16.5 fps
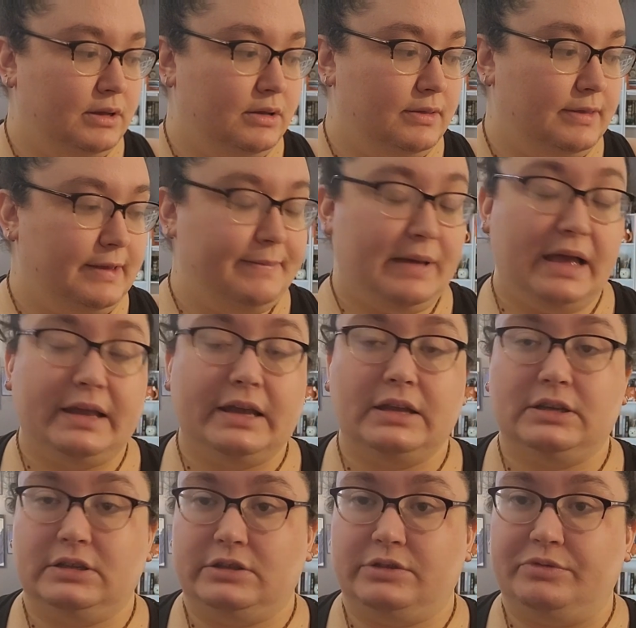They might
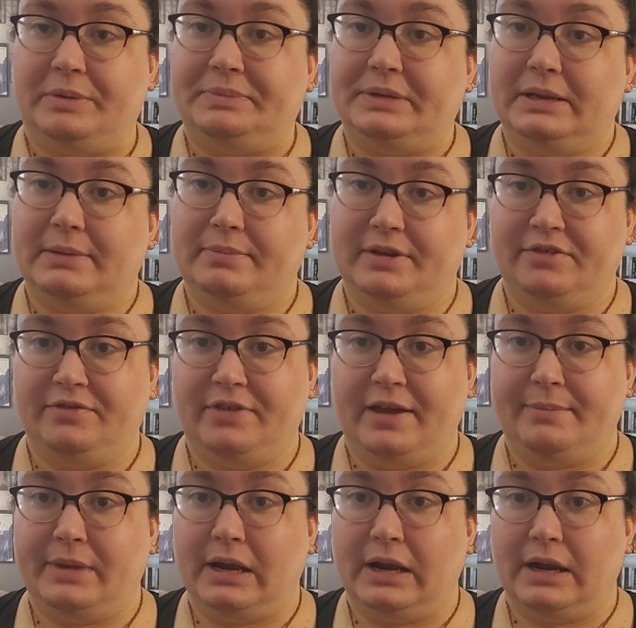get disrupted by
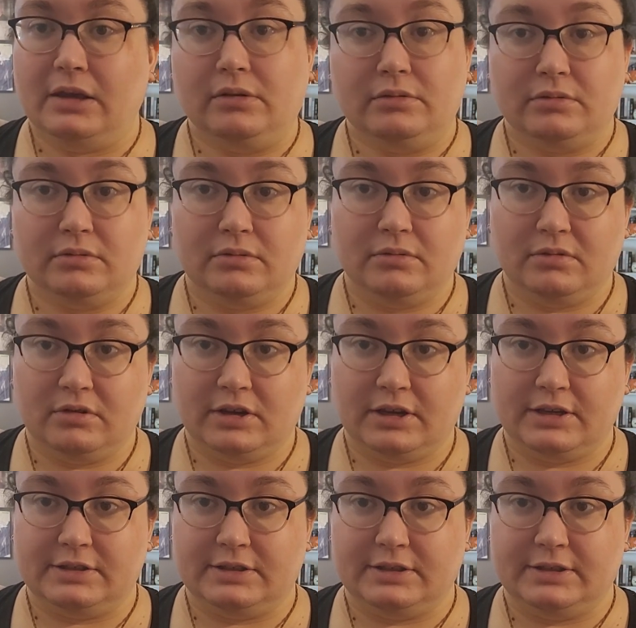family
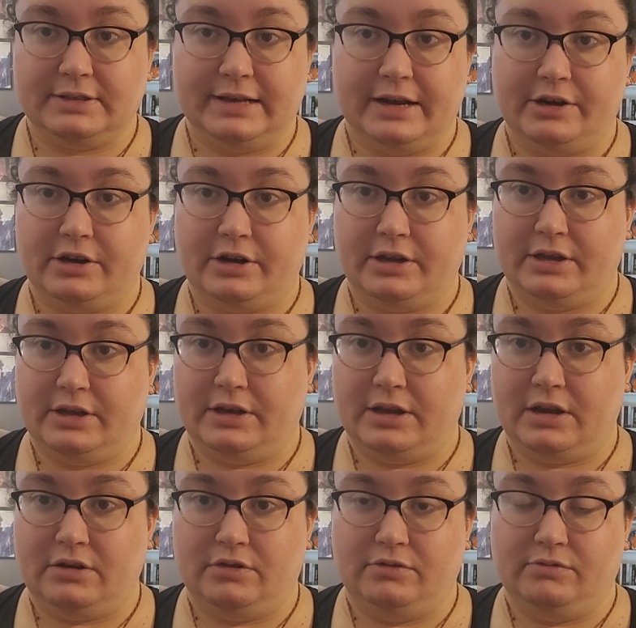because it's Saturday and
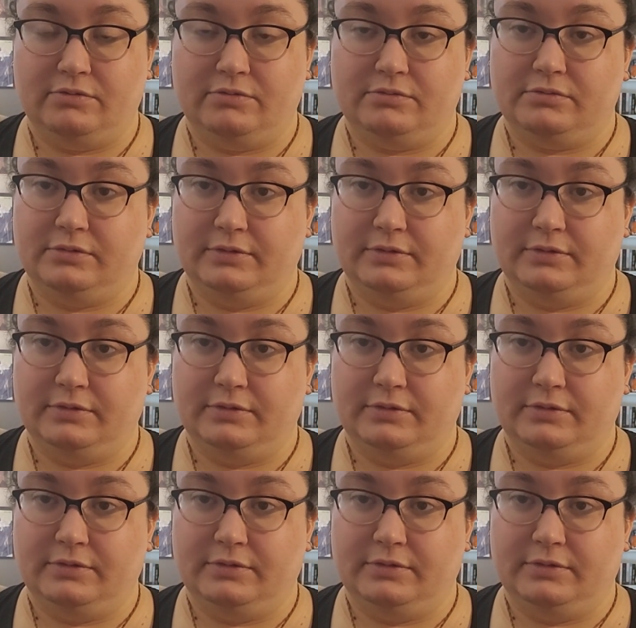I don't know.